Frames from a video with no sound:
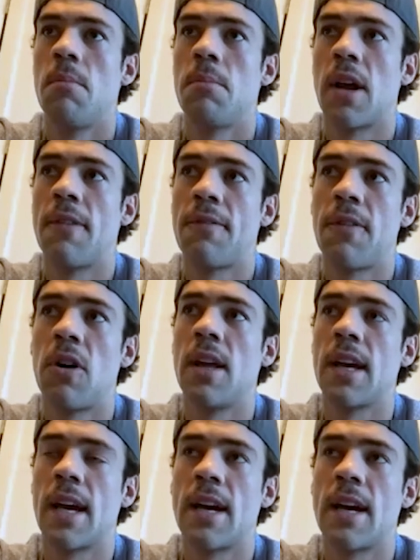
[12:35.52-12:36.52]
but I felt
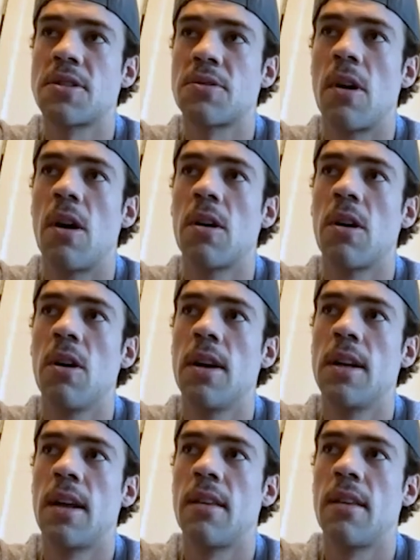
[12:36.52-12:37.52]
like I got stronger.
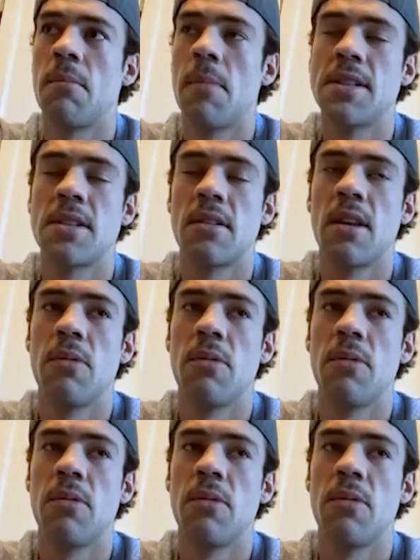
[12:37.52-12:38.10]
And I think mentally,